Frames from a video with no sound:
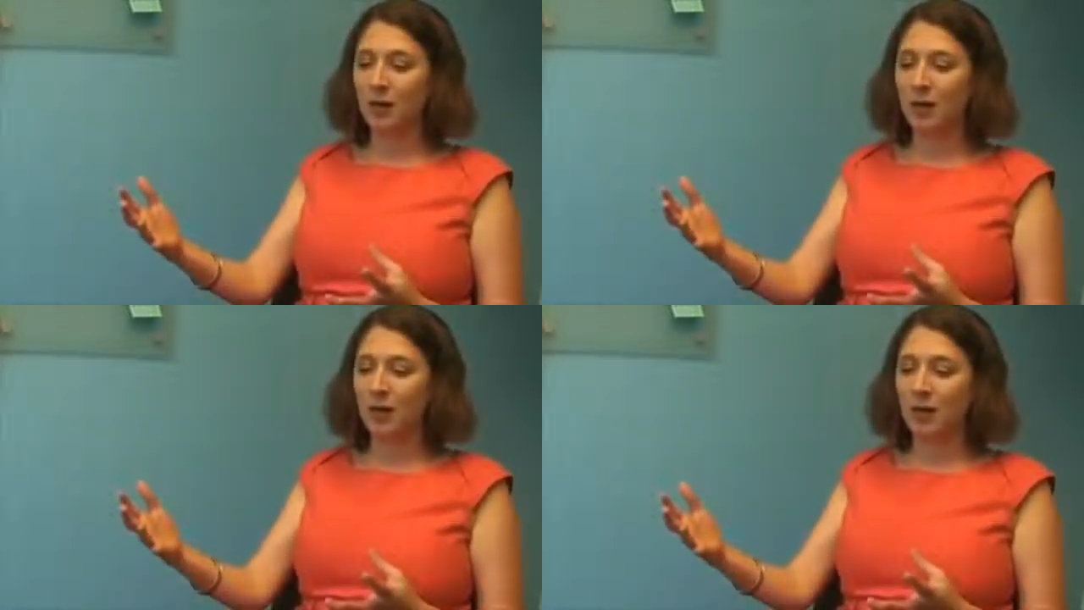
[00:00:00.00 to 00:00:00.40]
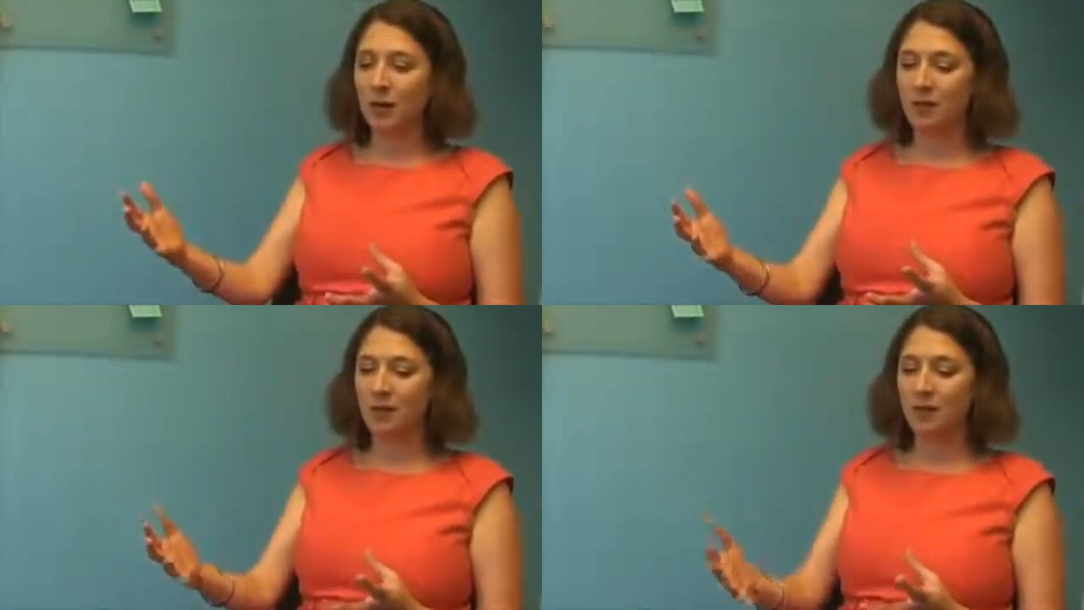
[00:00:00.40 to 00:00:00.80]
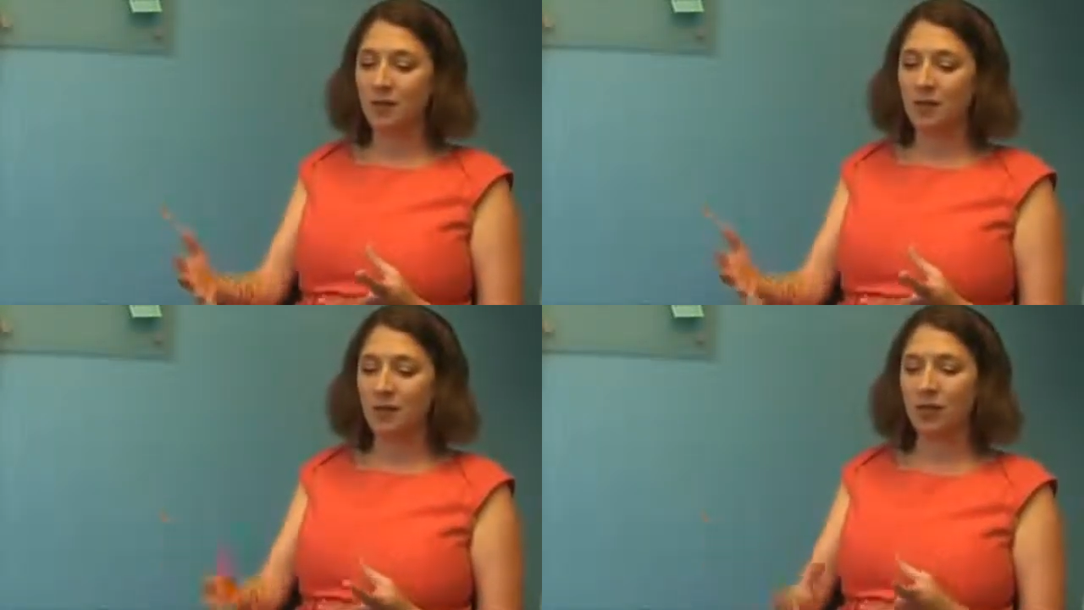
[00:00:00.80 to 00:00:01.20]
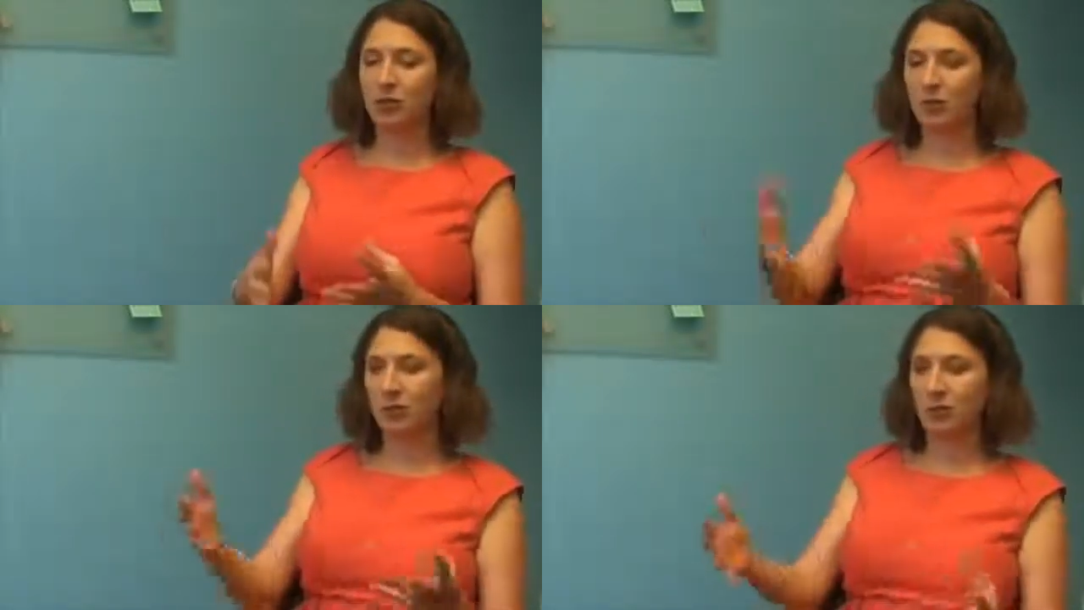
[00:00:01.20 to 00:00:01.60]
and then to
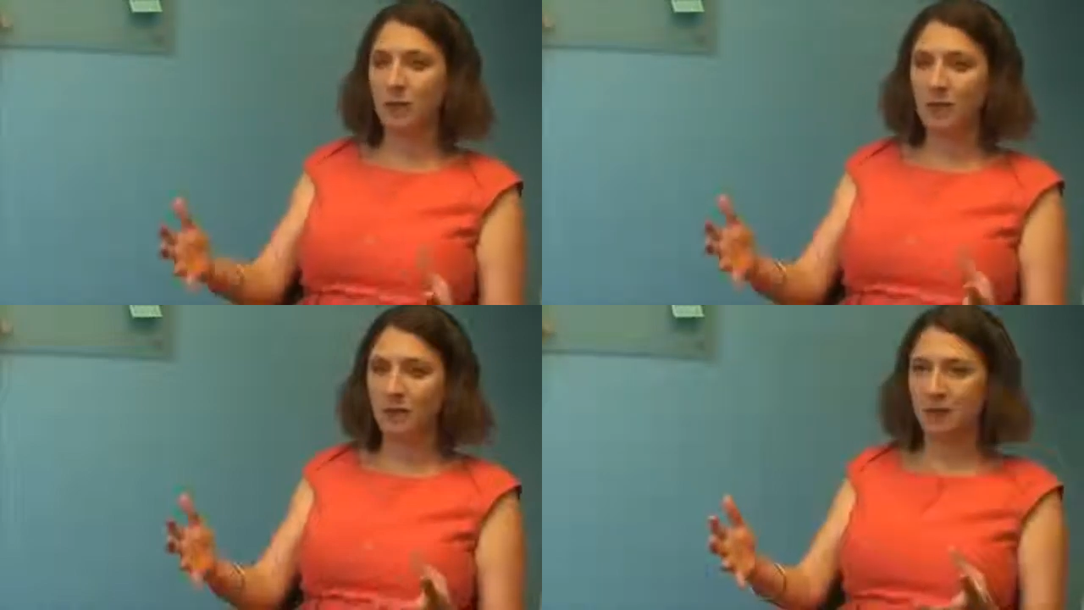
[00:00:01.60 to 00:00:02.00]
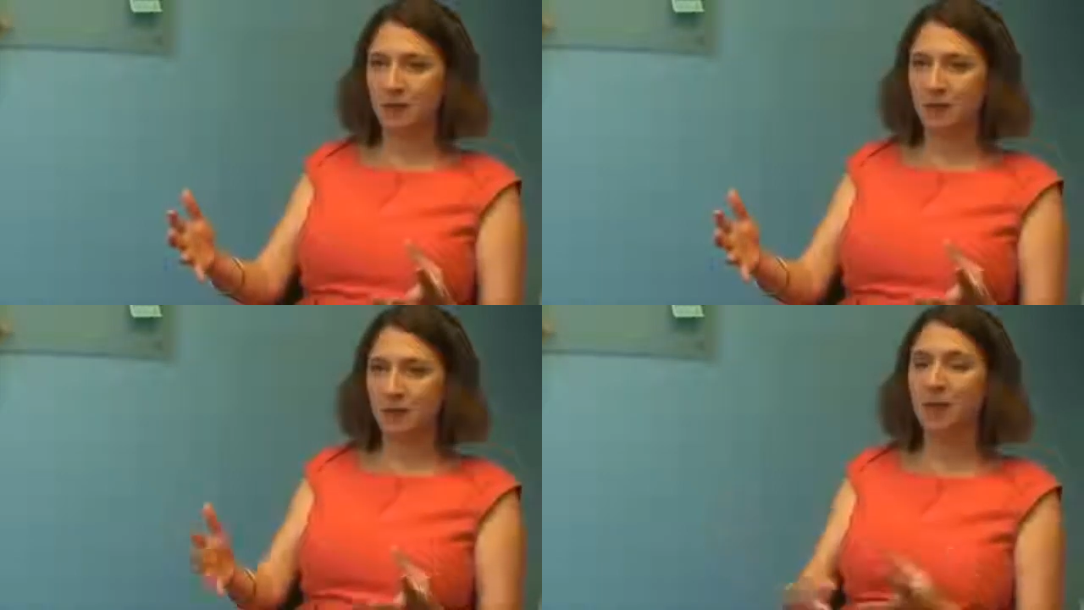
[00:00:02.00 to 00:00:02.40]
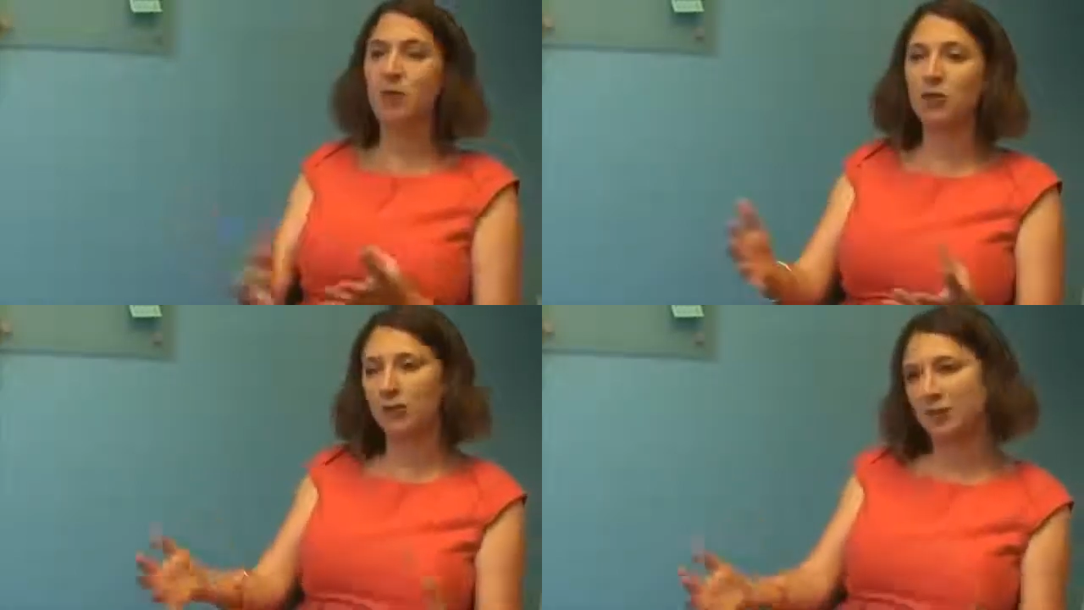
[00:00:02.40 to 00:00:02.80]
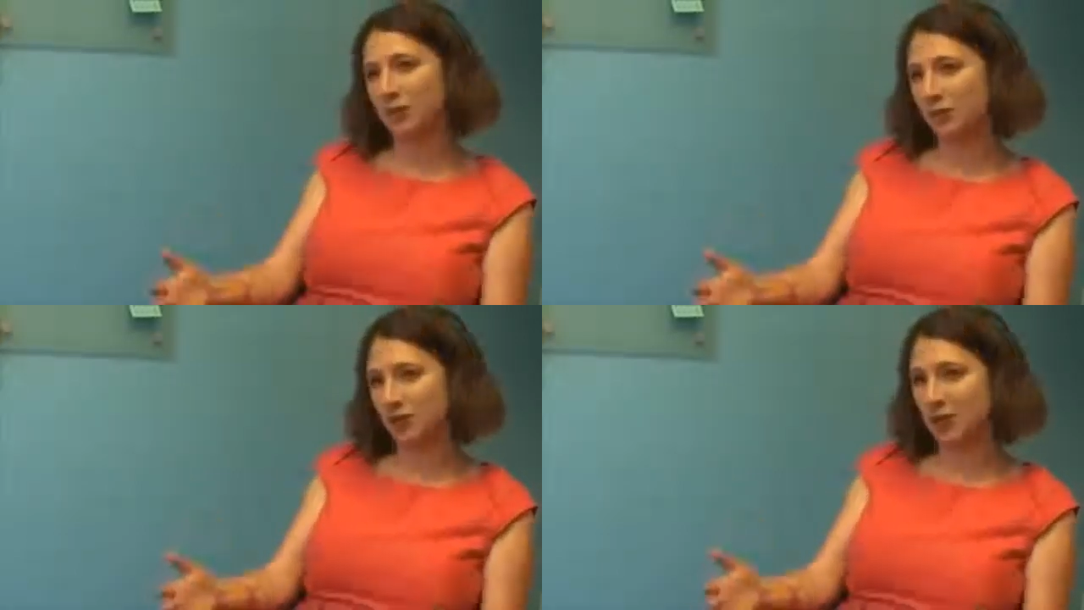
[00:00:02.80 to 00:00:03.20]
ensure that there's space for the commercial
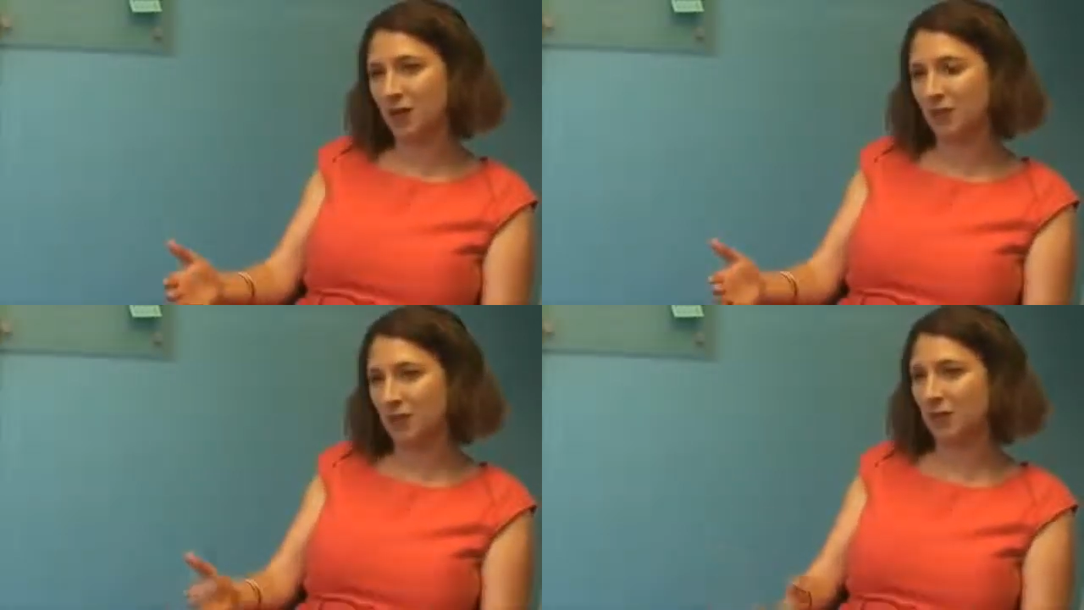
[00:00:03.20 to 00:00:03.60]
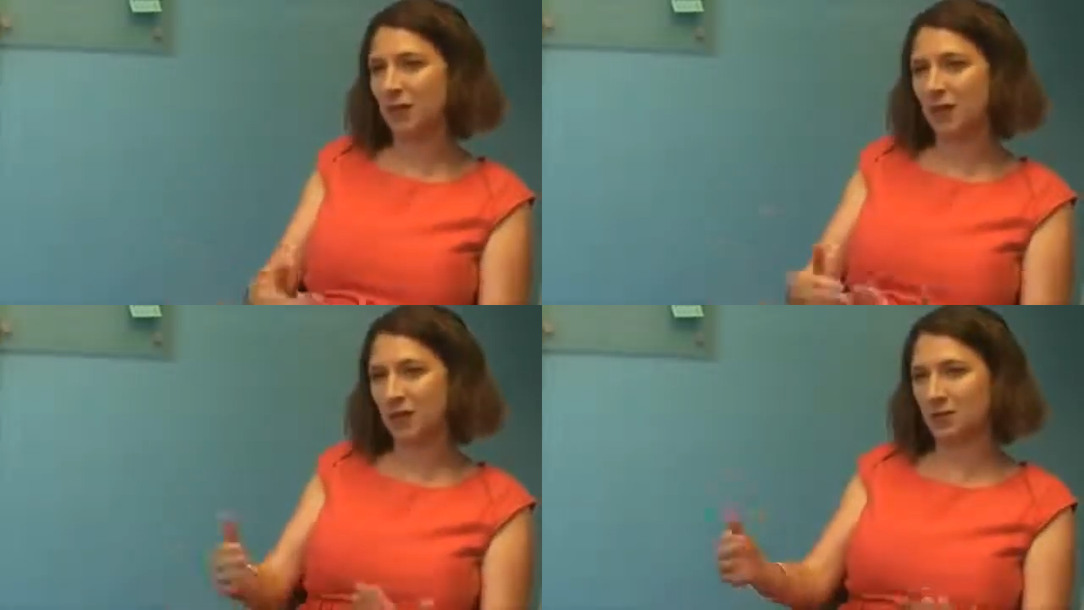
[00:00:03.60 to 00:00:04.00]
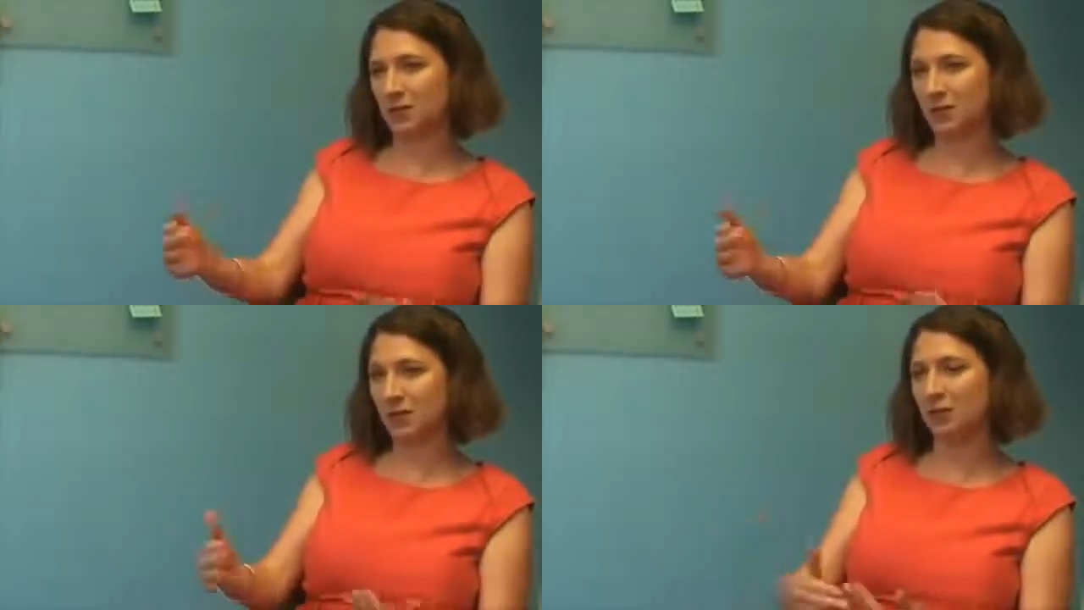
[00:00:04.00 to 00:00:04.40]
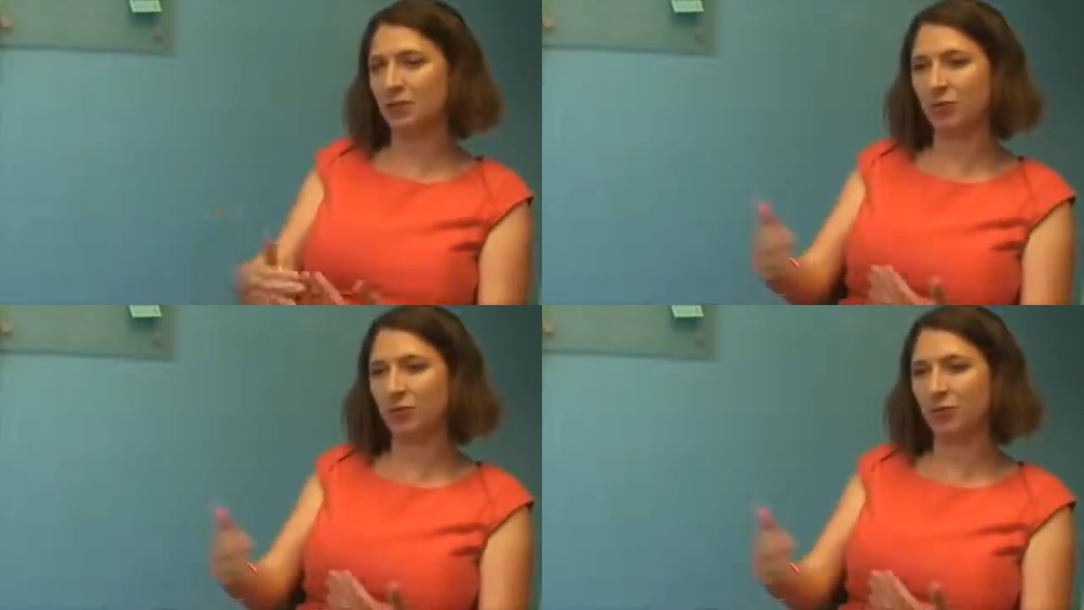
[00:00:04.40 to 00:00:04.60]
sector to come in and to